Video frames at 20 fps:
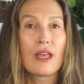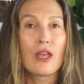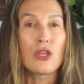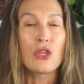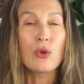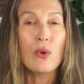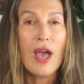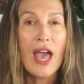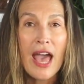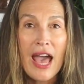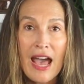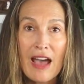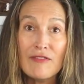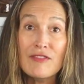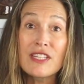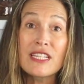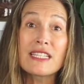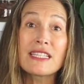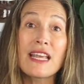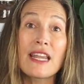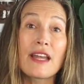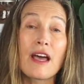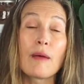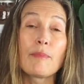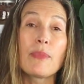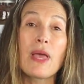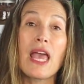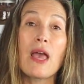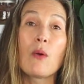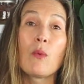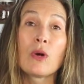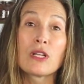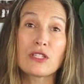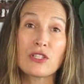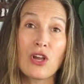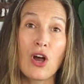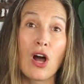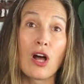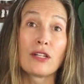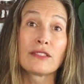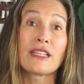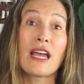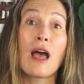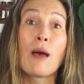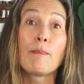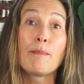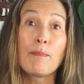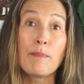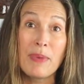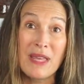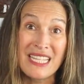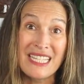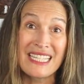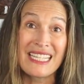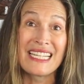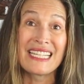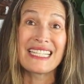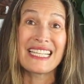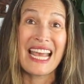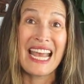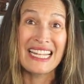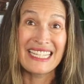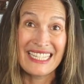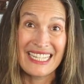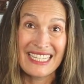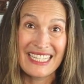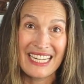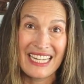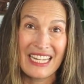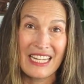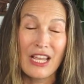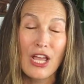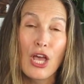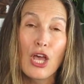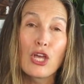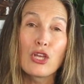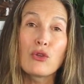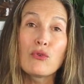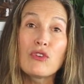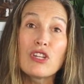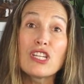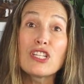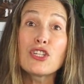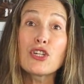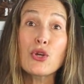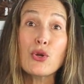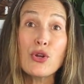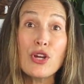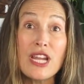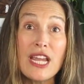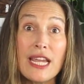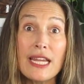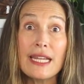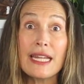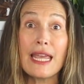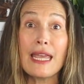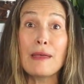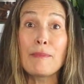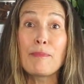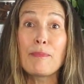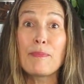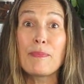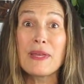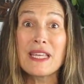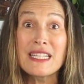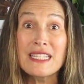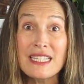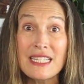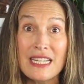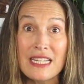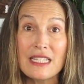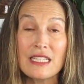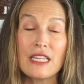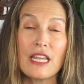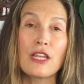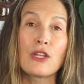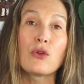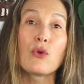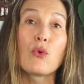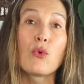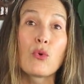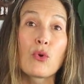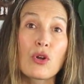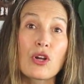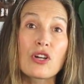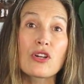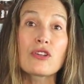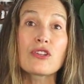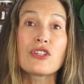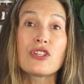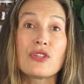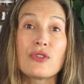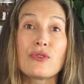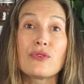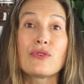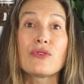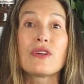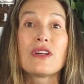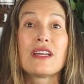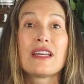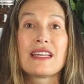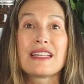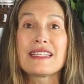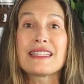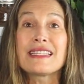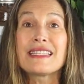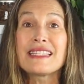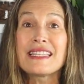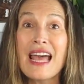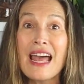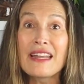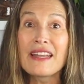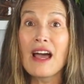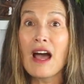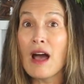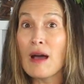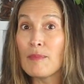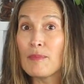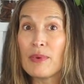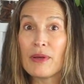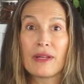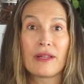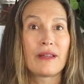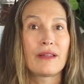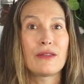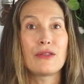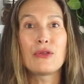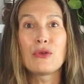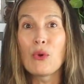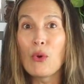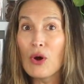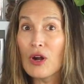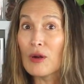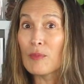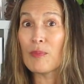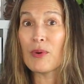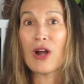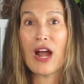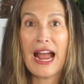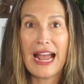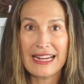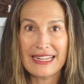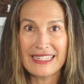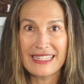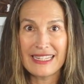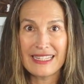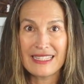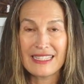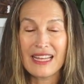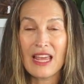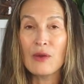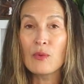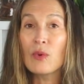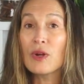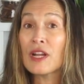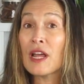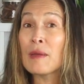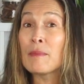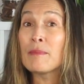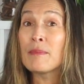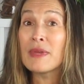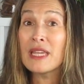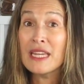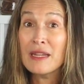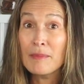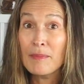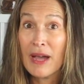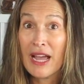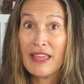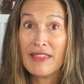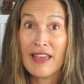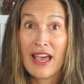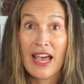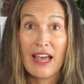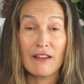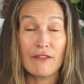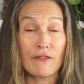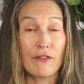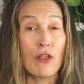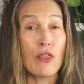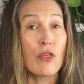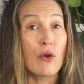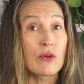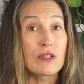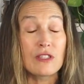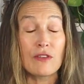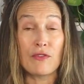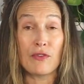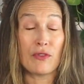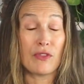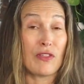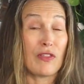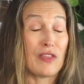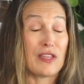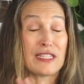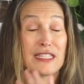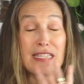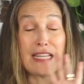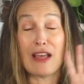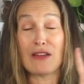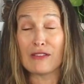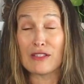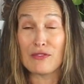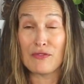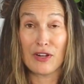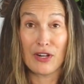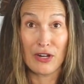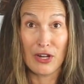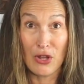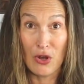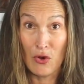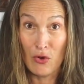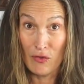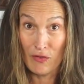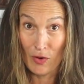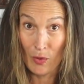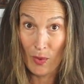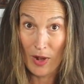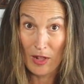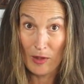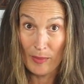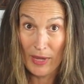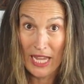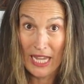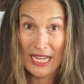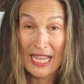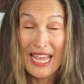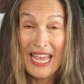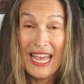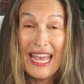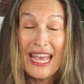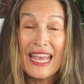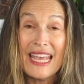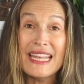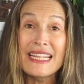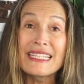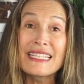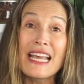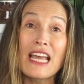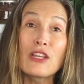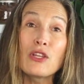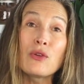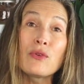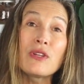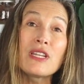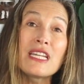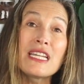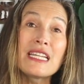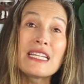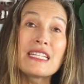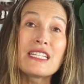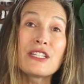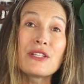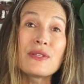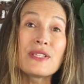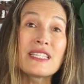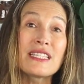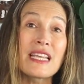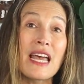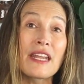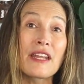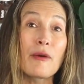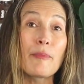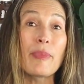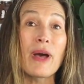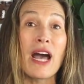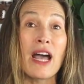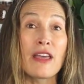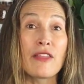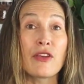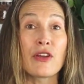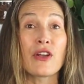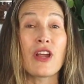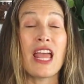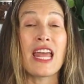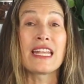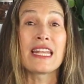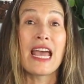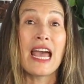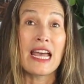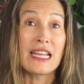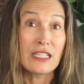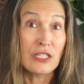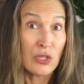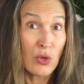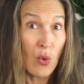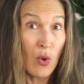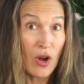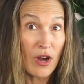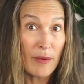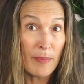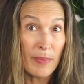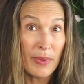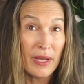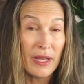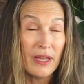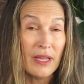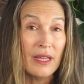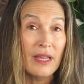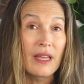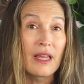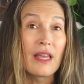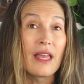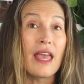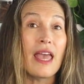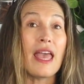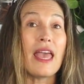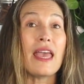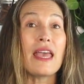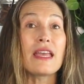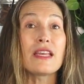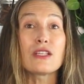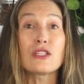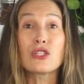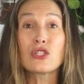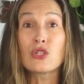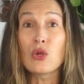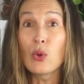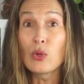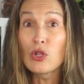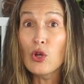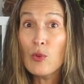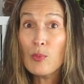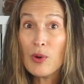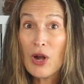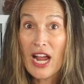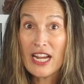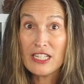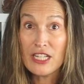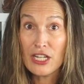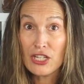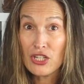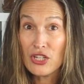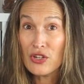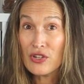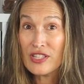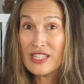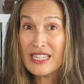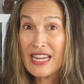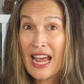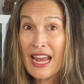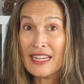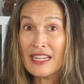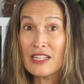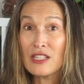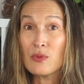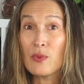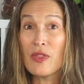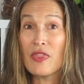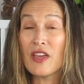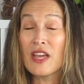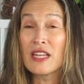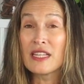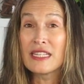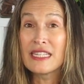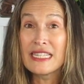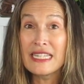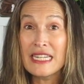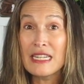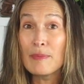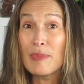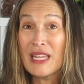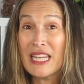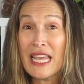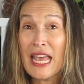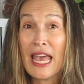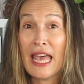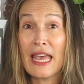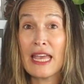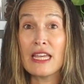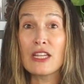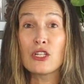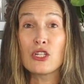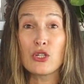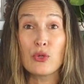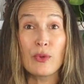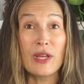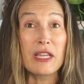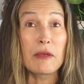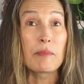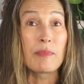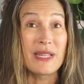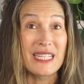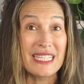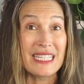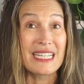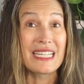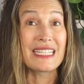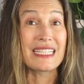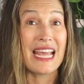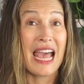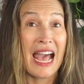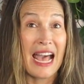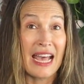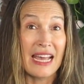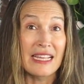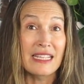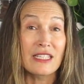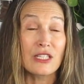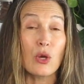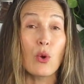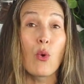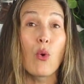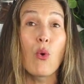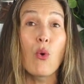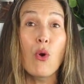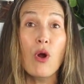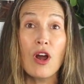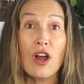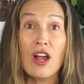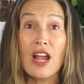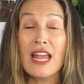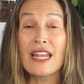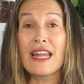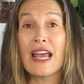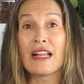you have to set up what's called a business entity. You need to create a business in order to set up your practice. And what I mean by that, for those of you that this sounds very overwhelming, is that you need to set up either an S Corp, a solo practitioner status with a DBA, doing business as, or an